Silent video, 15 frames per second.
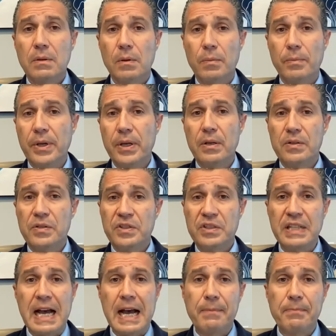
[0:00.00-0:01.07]
there would be a
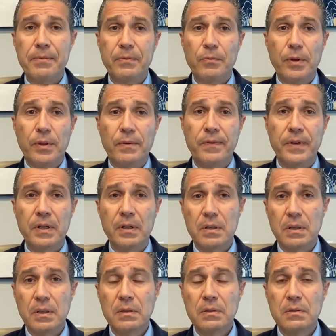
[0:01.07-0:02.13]
stop with a
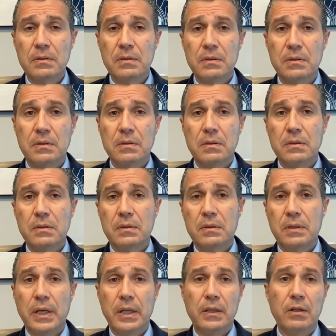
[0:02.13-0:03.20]
vehicle,
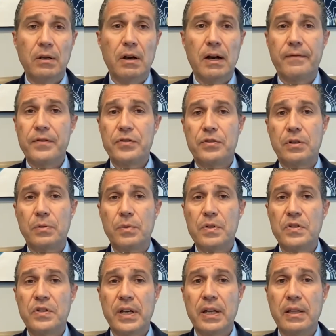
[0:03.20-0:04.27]
and the officer
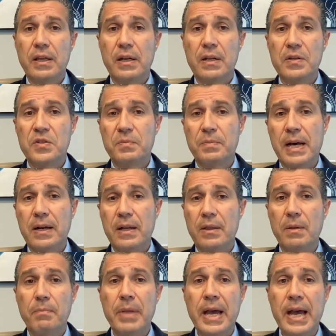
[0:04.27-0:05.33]
would say that he
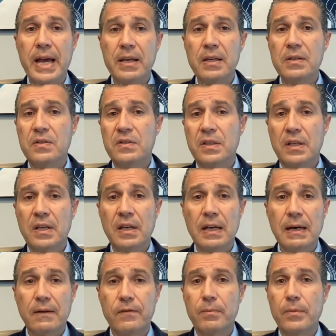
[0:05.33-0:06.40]
spotted the baggie sticking
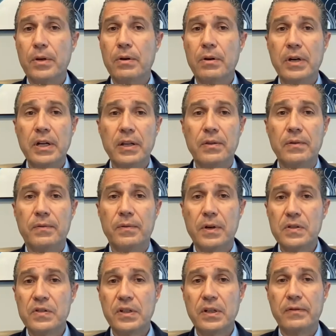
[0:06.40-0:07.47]
out from underneath the
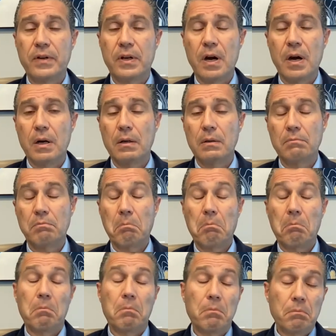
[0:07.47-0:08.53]
front seat of a car.
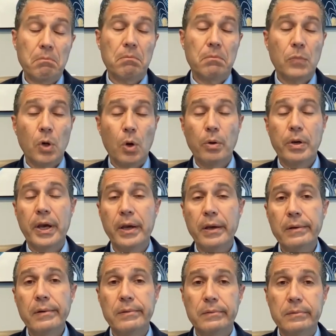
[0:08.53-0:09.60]
Okay.